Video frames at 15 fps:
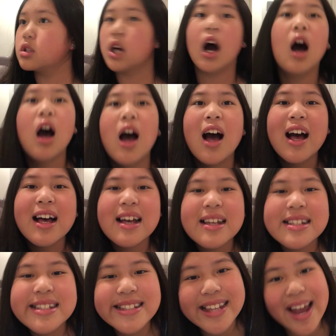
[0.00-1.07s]
Oh,
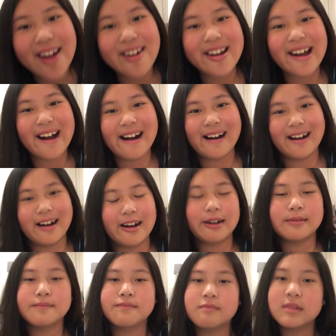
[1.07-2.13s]
Sarah!
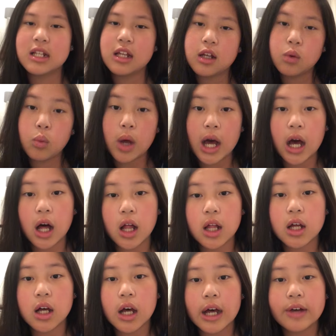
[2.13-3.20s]

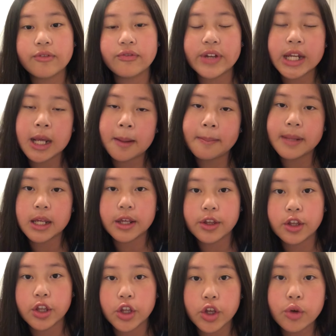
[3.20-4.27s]
while uh, funny it
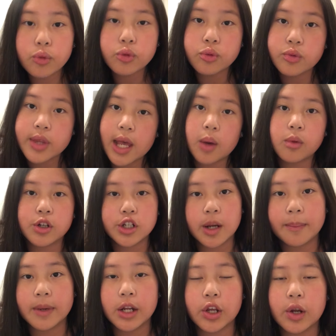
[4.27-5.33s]
being you that were
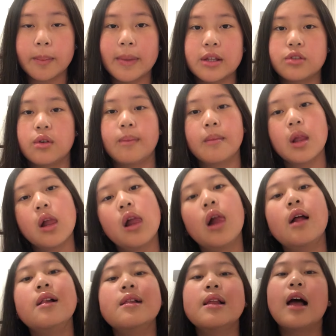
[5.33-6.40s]
sharpening your pencil.
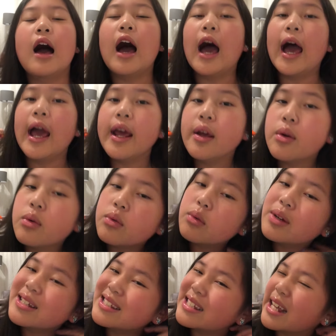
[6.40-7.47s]
I
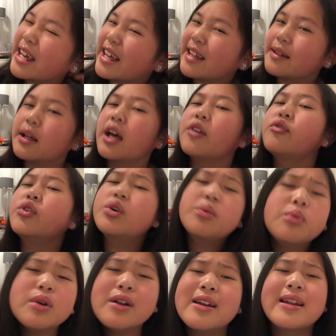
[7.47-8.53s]
was like, if you
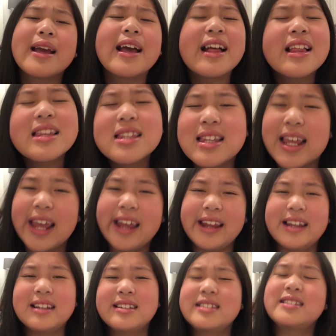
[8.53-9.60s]
weren't
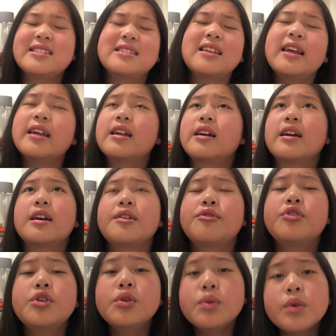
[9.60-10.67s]
late. Like,
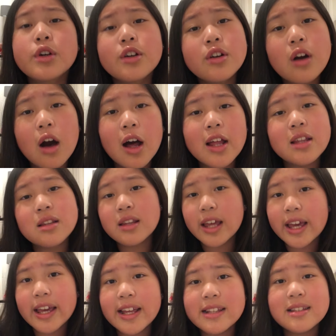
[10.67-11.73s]
if you were not
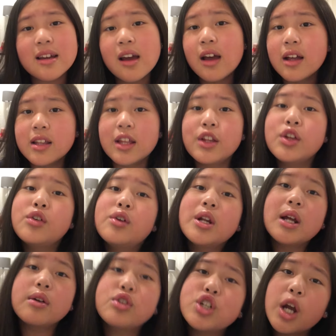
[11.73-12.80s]
late, then you could
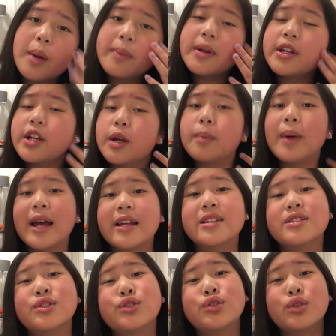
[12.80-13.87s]
have sharpened your
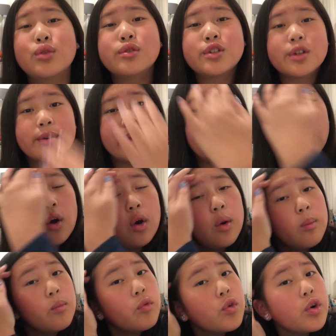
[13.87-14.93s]
pencil during
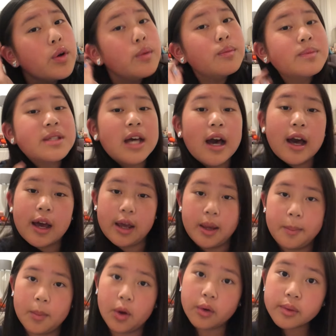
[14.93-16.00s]
homeroom
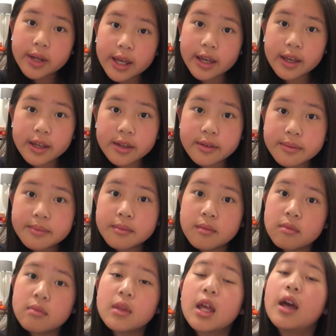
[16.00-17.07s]
time, okay?
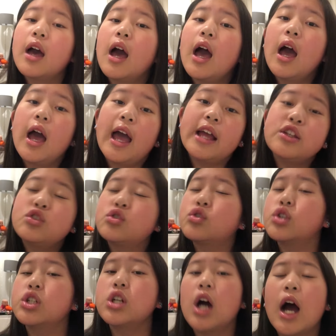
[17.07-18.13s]
And you
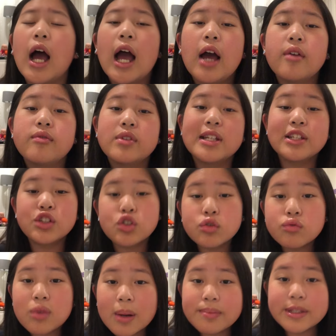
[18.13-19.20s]
could not have
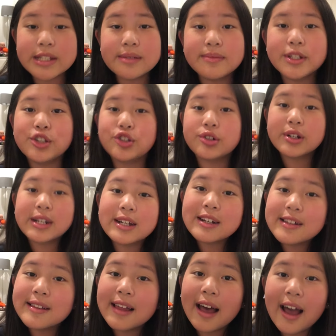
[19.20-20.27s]
interrupted me during
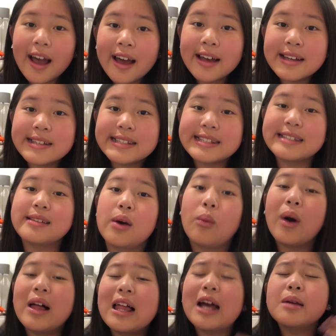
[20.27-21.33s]
class
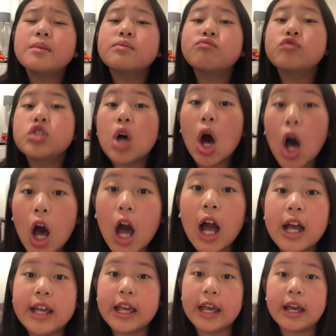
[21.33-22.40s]
while I'm
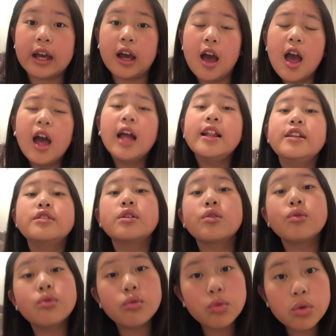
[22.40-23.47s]
talking. These are
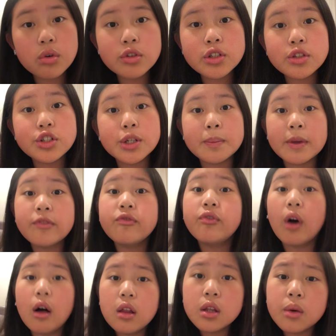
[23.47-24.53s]
rules you should be
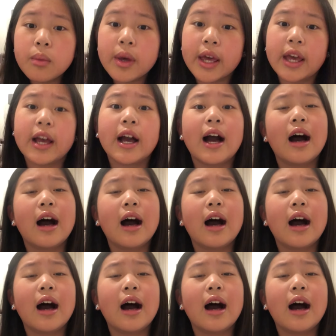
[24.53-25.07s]
following.